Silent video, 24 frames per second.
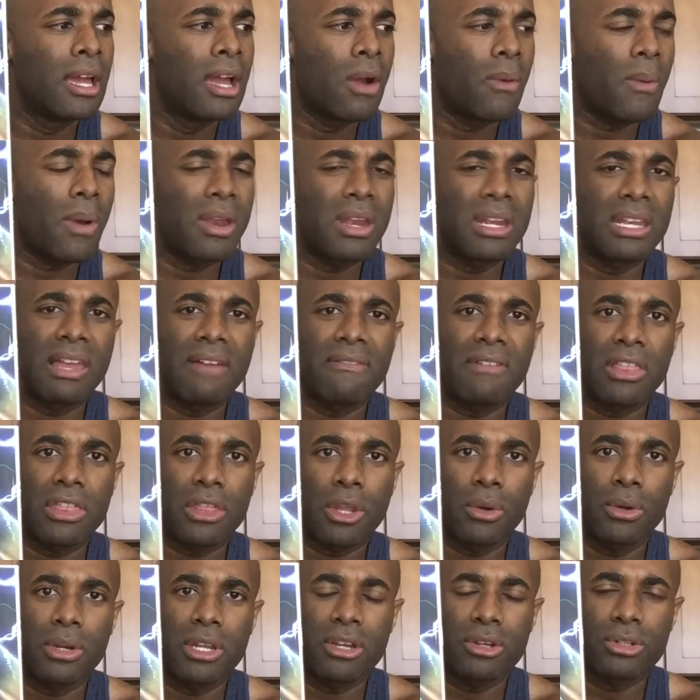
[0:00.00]

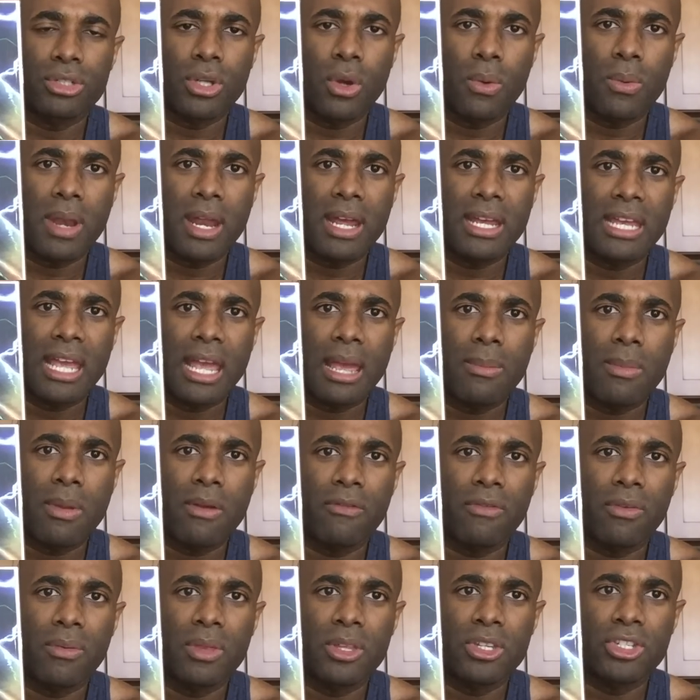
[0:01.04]
11:30 or so when I came in
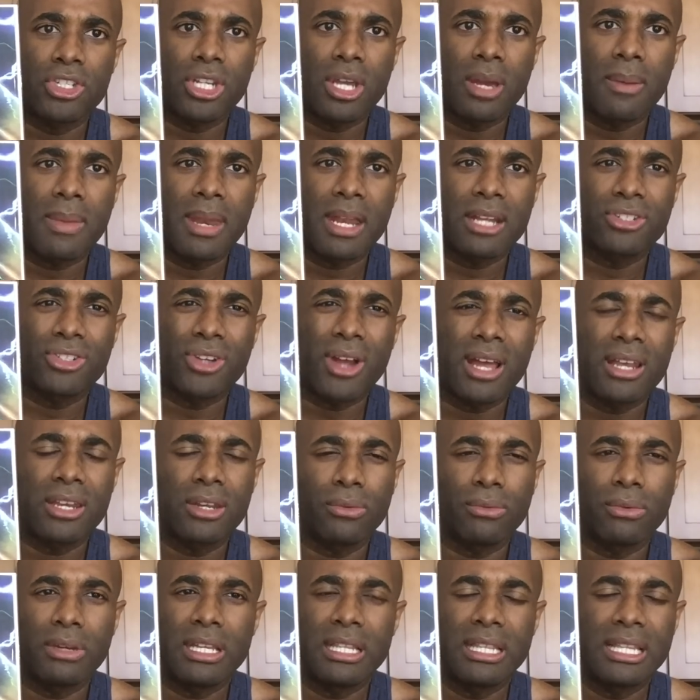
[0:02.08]
from the gym, and I tried
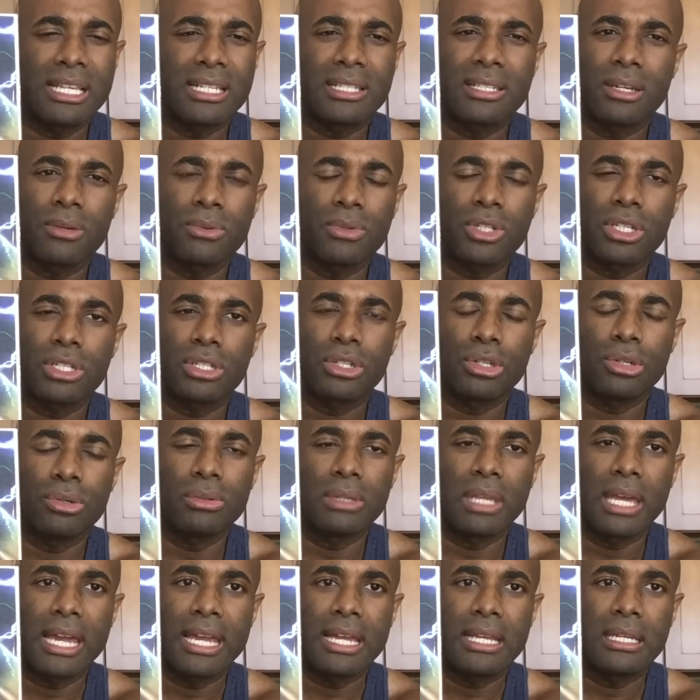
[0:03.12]
to read this and it was just too
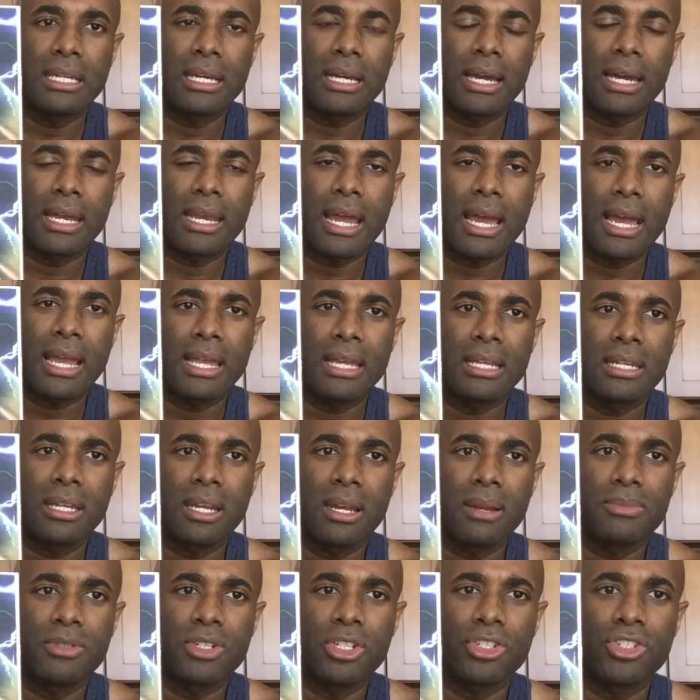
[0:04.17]
late, and I
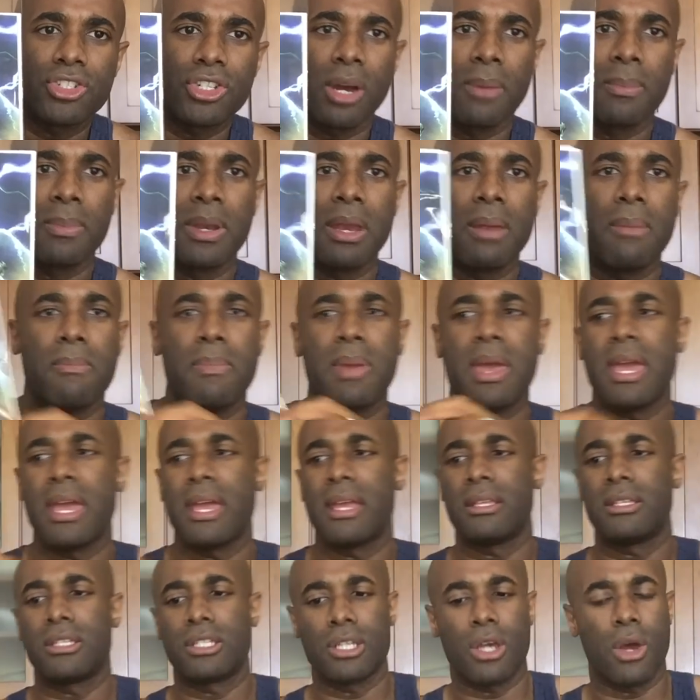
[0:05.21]
ended up just jumping in
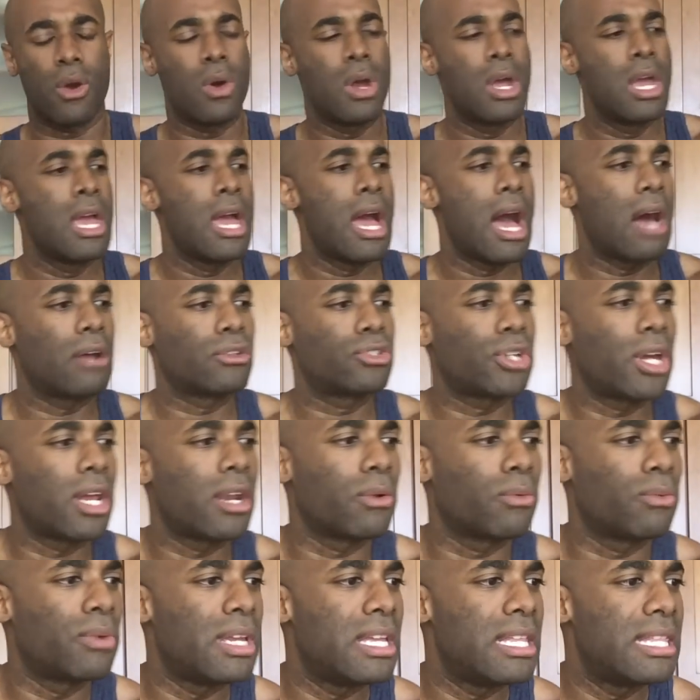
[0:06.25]
bed. So I'll try
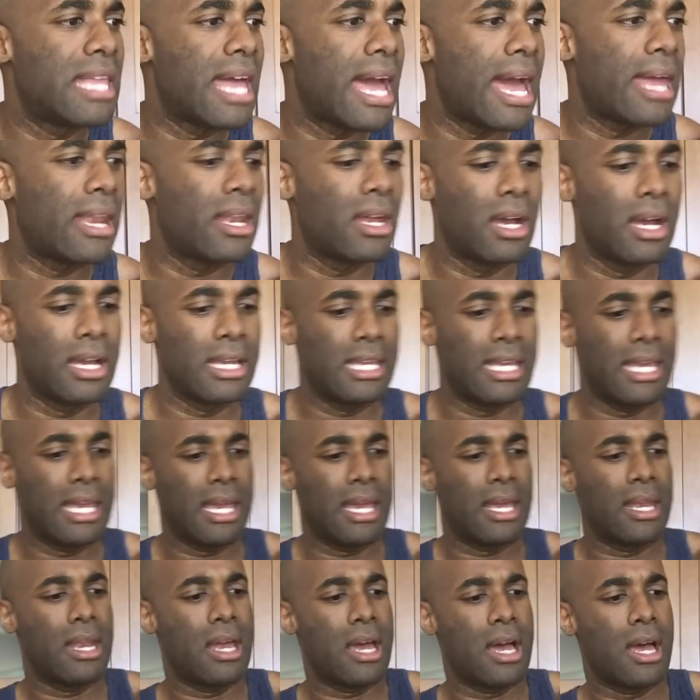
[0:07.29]
to read that
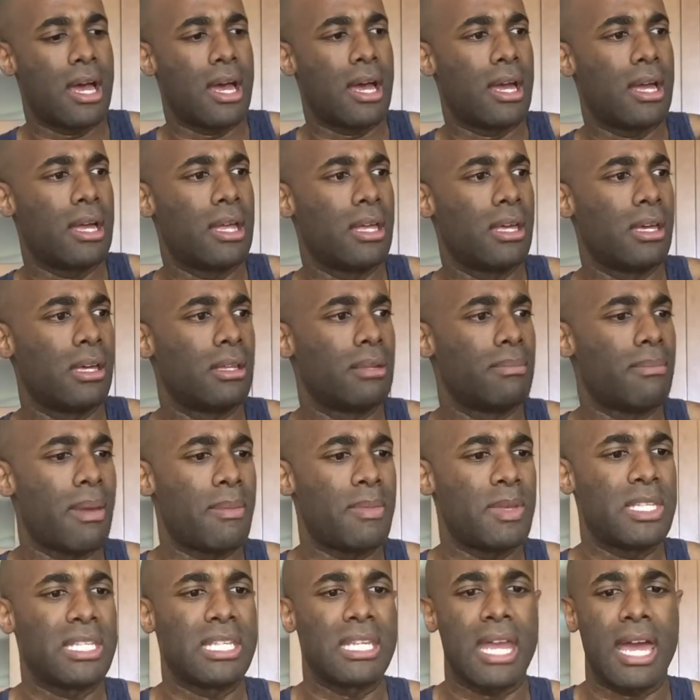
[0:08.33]
again
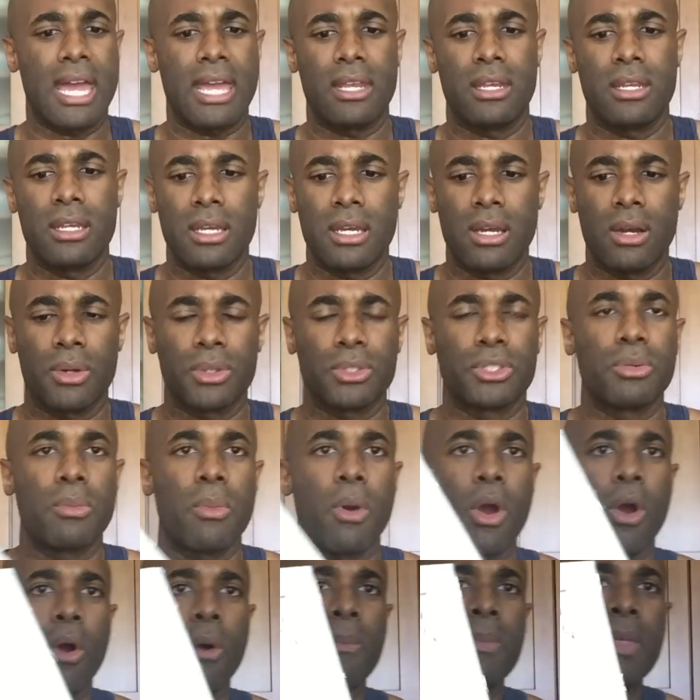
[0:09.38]
maybe tonight or
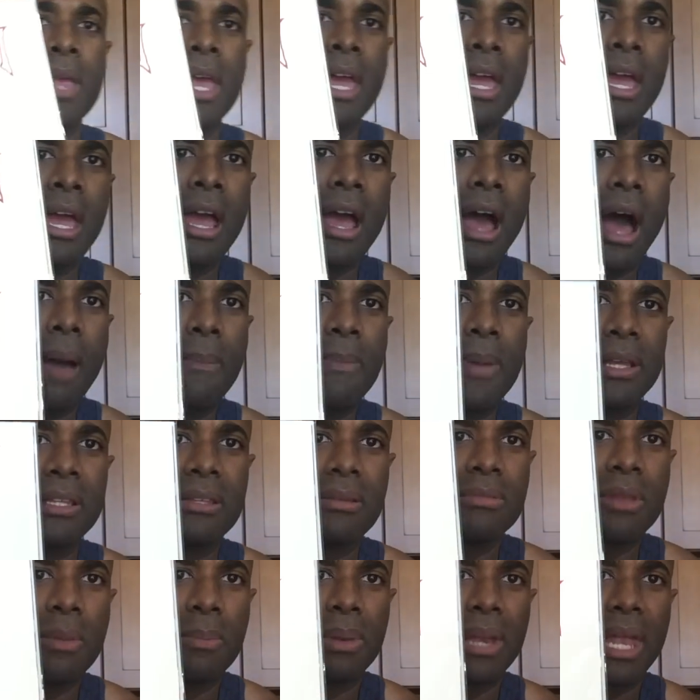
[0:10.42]
tomorrow. I
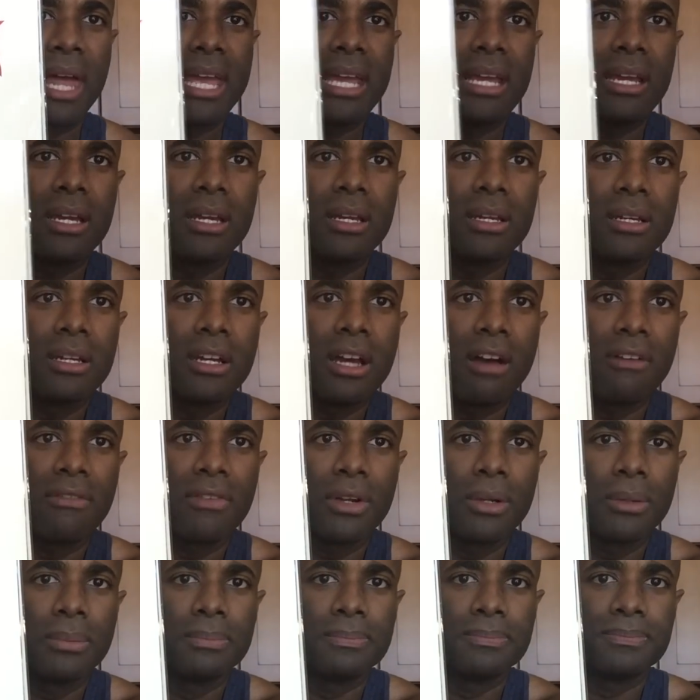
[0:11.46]
picked up the blank
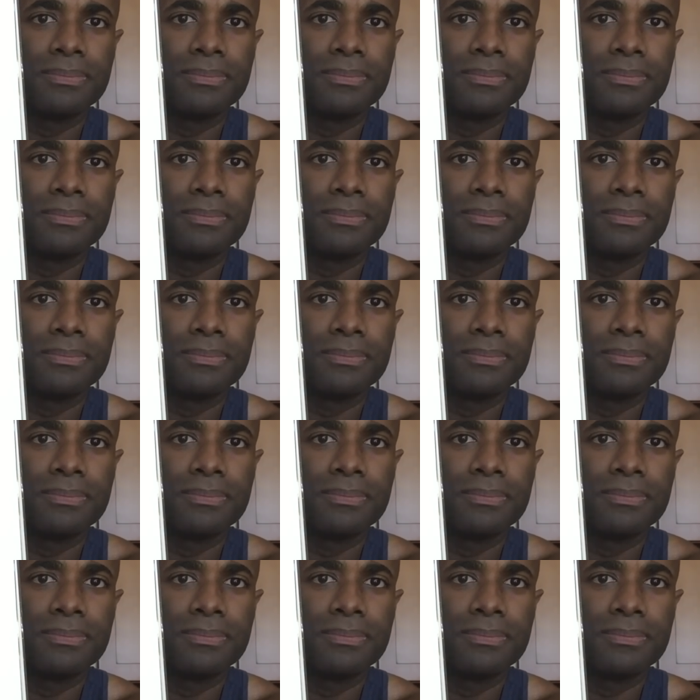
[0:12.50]
cover.